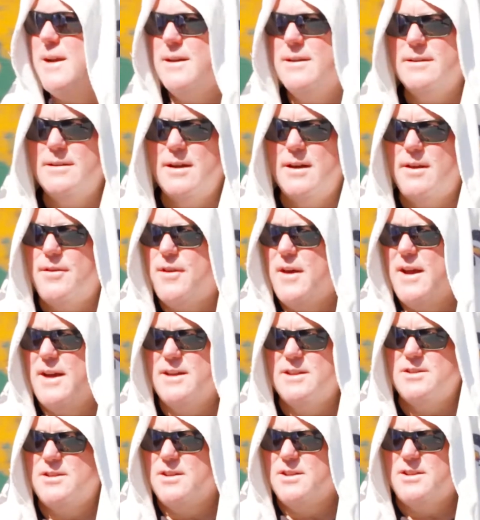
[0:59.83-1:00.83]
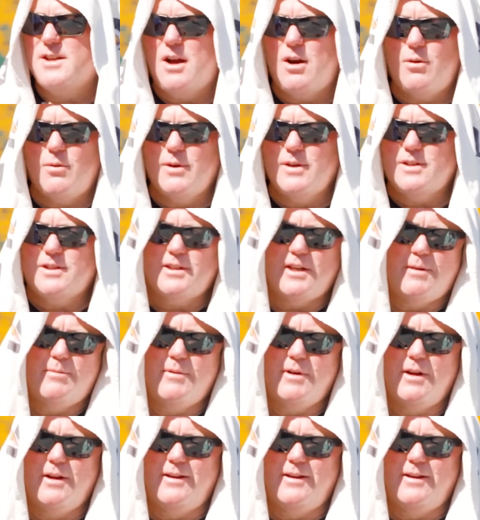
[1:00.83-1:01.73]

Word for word: And uh, things just always seem to